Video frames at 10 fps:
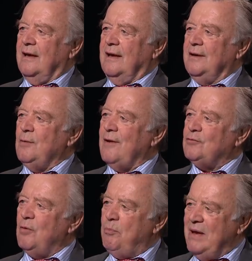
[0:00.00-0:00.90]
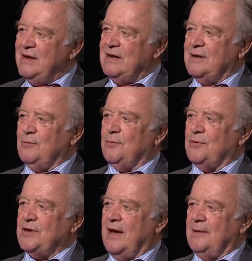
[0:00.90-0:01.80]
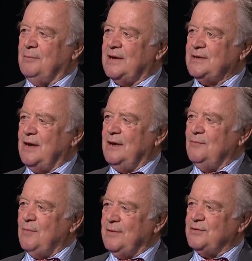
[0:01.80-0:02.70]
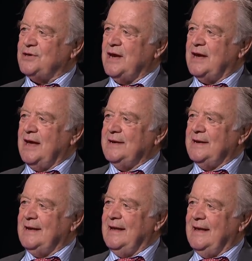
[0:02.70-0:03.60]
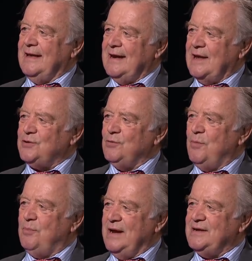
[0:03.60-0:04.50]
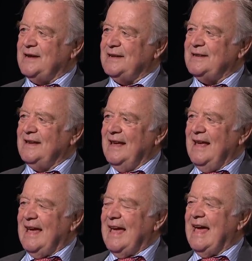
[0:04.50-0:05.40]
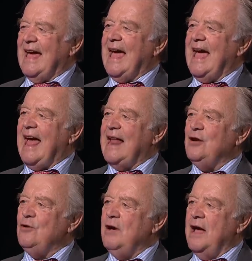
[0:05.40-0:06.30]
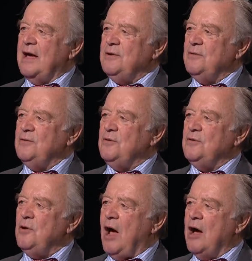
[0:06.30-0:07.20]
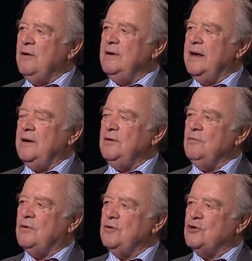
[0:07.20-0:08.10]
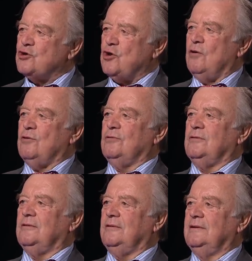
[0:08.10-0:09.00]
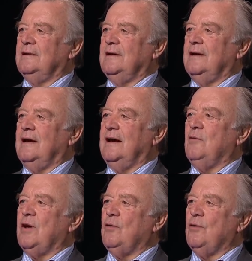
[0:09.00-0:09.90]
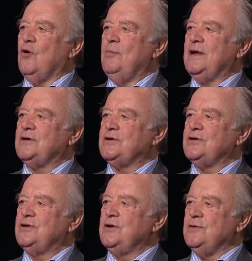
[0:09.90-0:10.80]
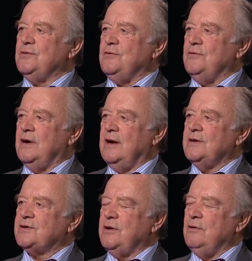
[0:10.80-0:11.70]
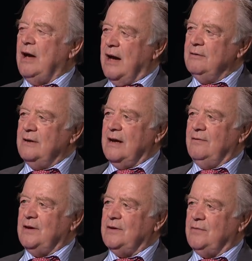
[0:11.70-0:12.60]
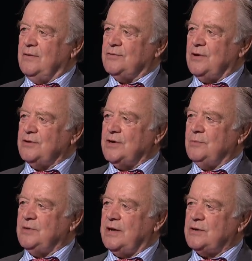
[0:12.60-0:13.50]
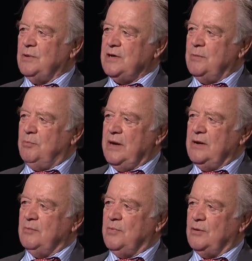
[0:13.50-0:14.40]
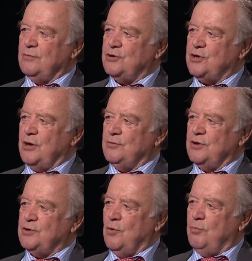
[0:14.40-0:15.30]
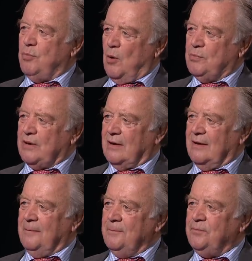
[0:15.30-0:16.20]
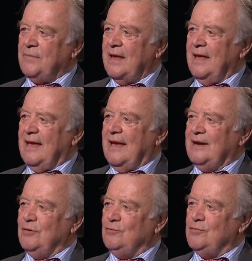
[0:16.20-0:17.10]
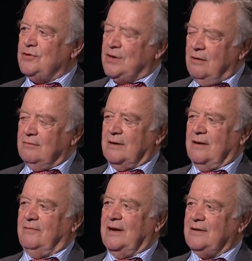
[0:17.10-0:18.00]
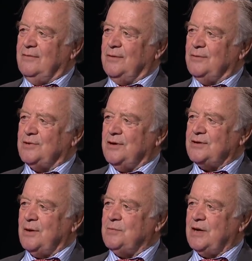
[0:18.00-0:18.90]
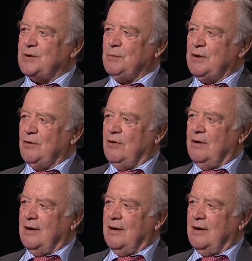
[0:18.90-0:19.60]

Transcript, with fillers: and you have to repeat it all the time because it won't sink in and unless you repeat it. Uh, and you, you, you only you control uh, what all your ministers do. So you only give interviews on subjects where the opinion polls show that you're popular, and you don't give interviews on subjects where you're